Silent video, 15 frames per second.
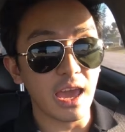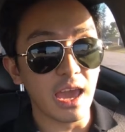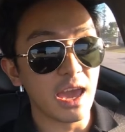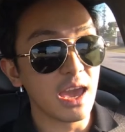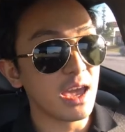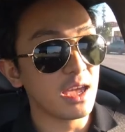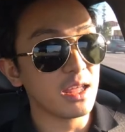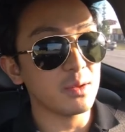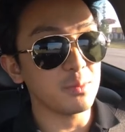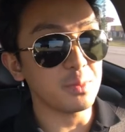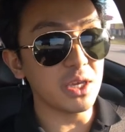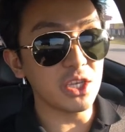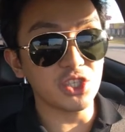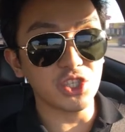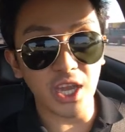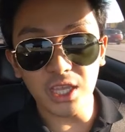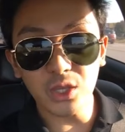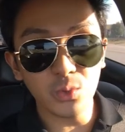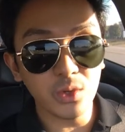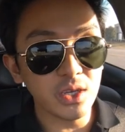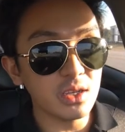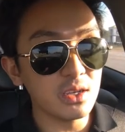and be
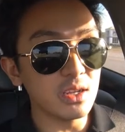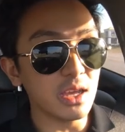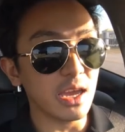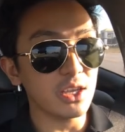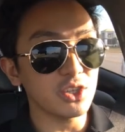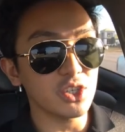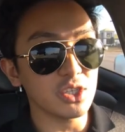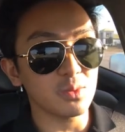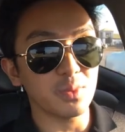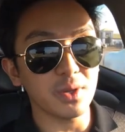genuine and just